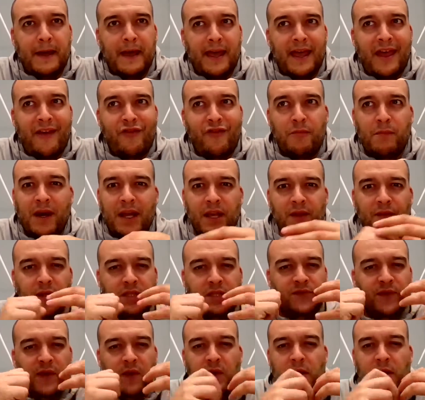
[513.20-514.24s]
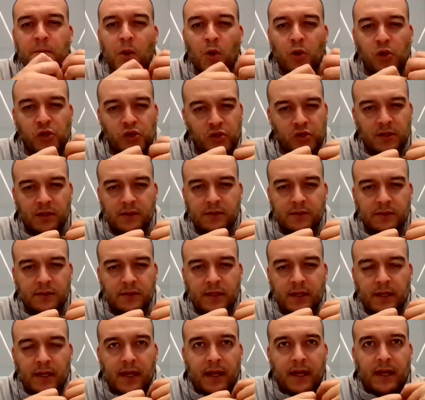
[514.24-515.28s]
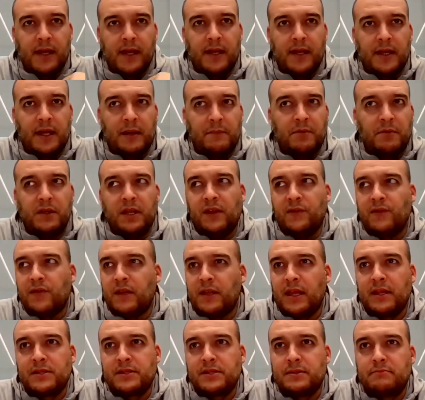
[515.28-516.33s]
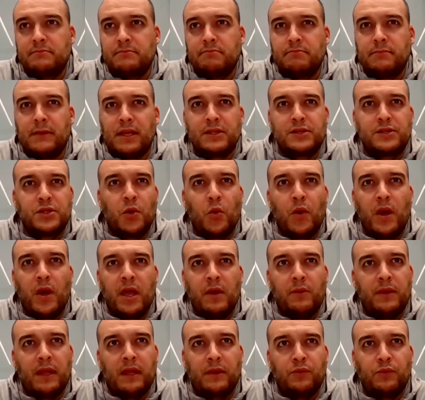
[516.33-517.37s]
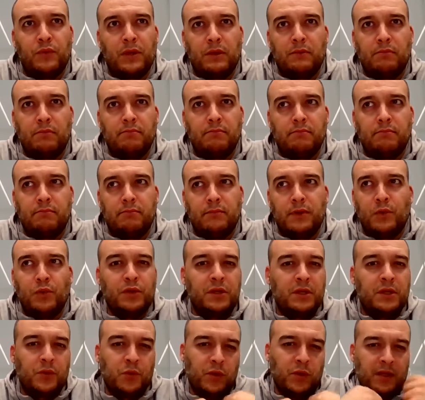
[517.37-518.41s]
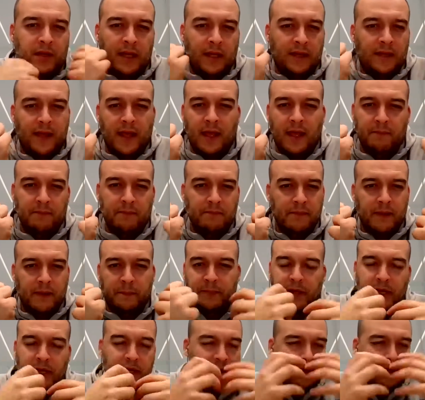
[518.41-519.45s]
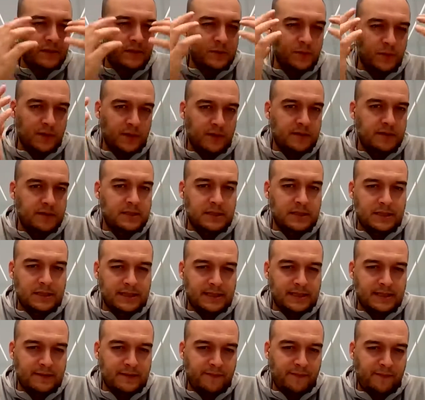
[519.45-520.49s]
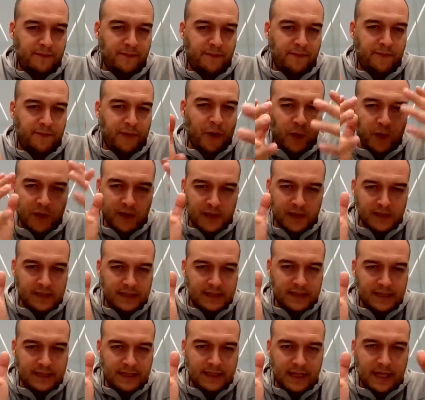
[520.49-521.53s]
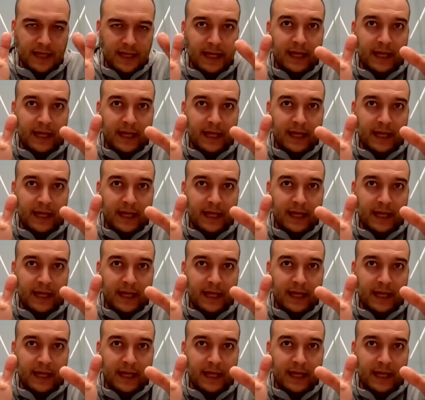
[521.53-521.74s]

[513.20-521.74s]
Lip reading: Everybody was very emotional, and I believe that there's no way that we wouldn't win that game. The players were focused.